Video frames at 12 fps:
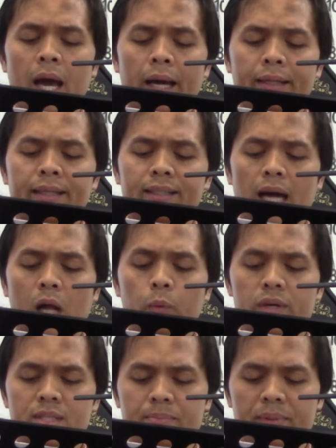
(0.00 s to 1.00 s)
that
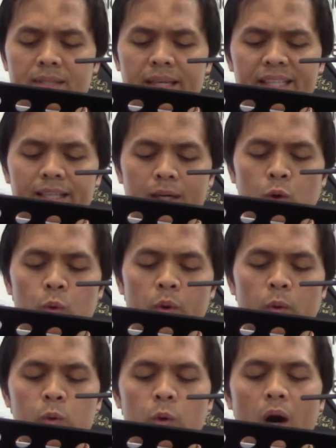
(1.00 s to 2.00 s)
always busy,
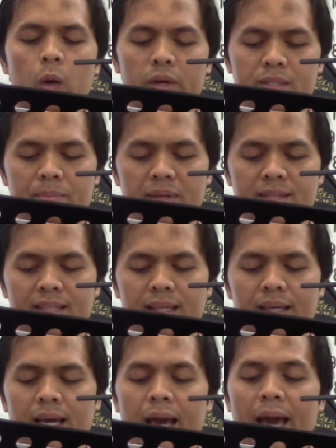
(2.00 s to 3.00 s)
who always
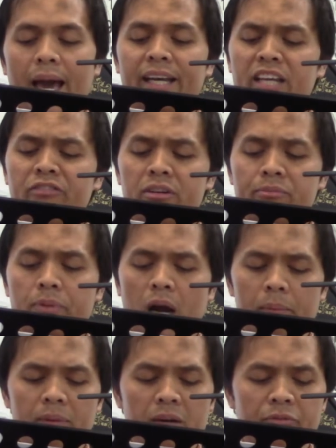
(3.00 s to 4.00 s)
busy, and even
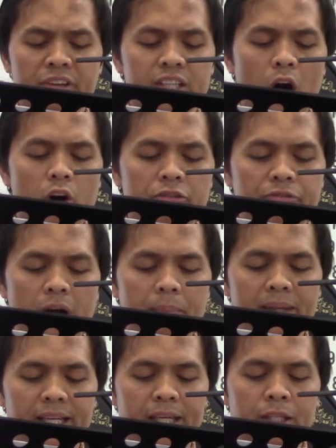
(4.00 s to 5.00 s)
problem with our
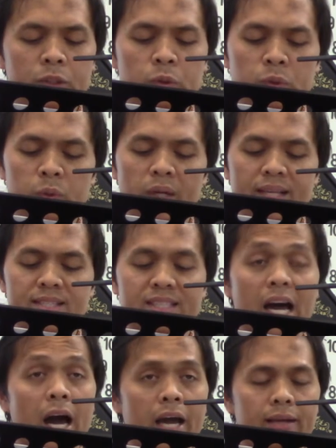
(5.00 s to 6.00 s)
family due to less
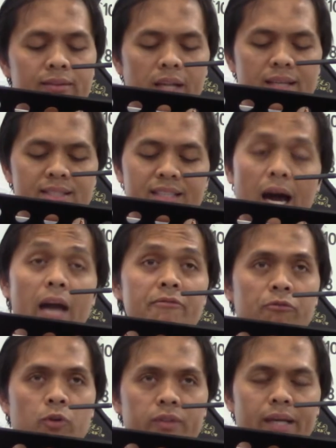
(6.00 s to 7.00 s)
time
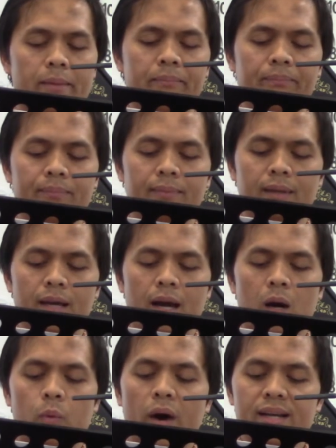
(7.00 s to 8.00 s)
for them.
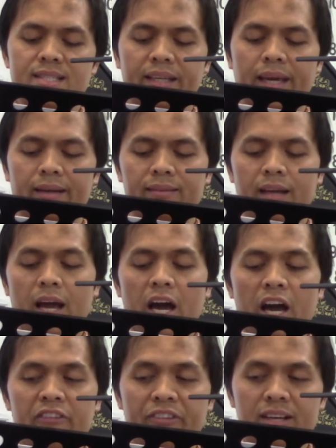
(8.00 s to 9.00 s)
Once again,
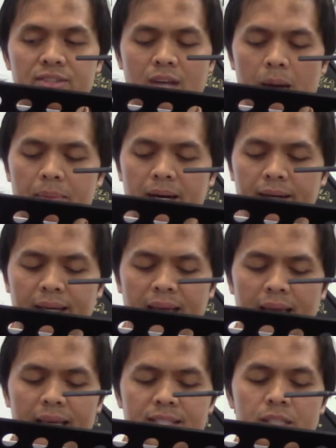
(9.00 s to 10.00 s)
having sabr
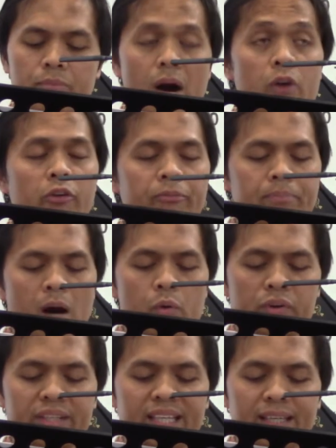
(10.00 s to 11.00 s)
is the
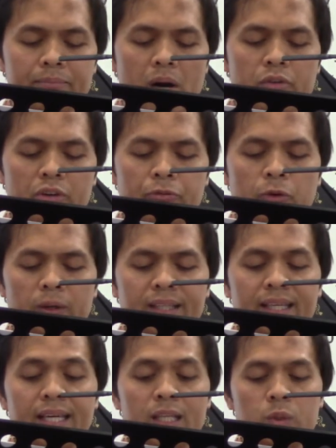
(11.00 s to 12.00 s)
powerful
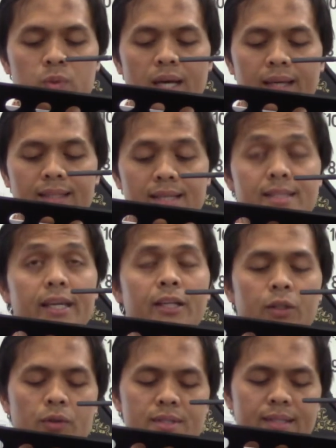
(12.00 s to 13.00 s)
key to success in
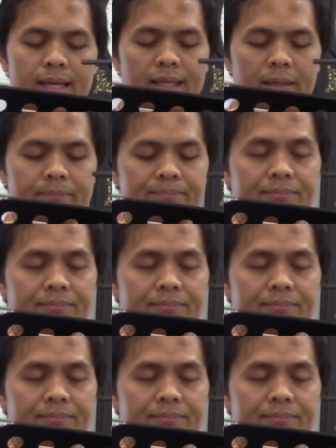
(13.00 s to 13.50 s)
your study.